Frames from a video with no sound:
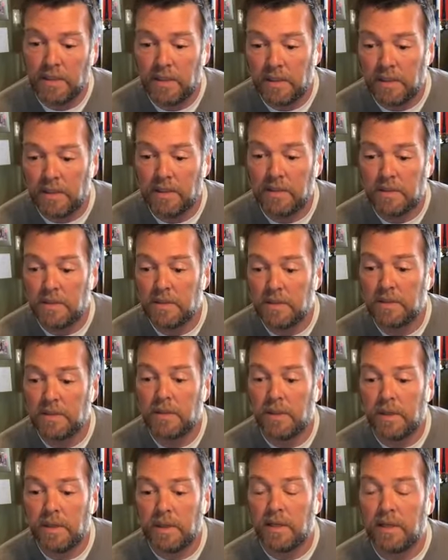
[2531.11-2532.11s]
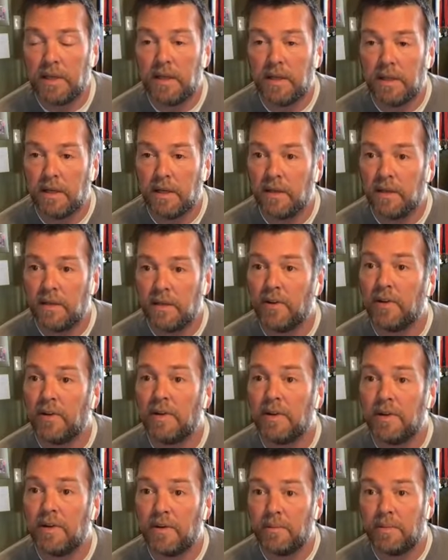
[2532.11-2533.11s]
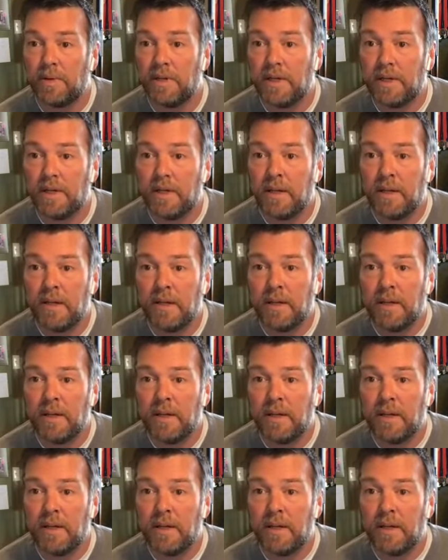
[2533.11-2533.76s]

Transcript: is again, they're a little bit,